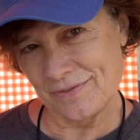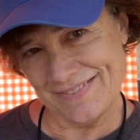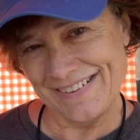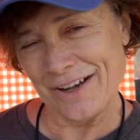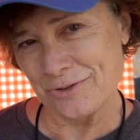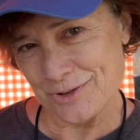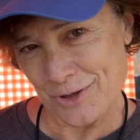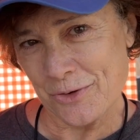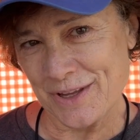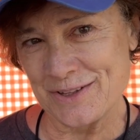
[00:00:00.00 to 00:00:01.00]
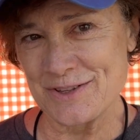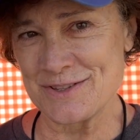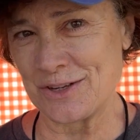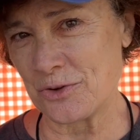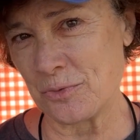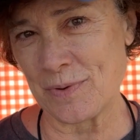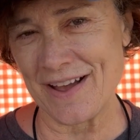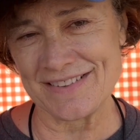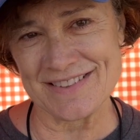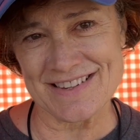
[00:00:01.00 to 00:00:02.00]
you know, tokens and
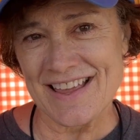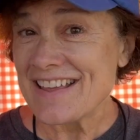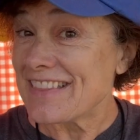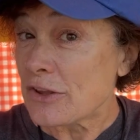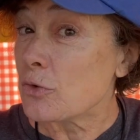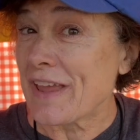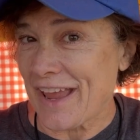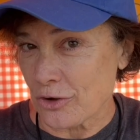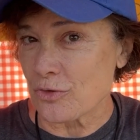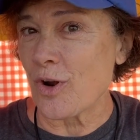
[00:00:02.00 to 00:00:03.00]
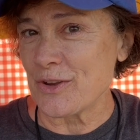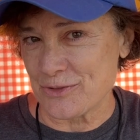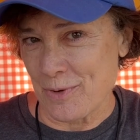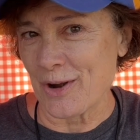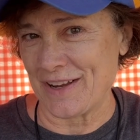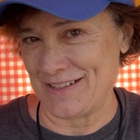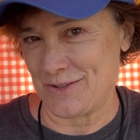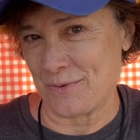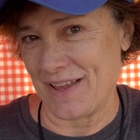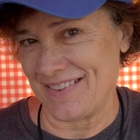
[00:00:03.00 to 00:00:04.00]
coupons that you can't cross
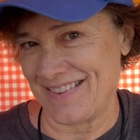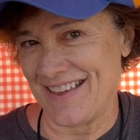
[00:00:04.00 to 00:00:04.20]
markets with.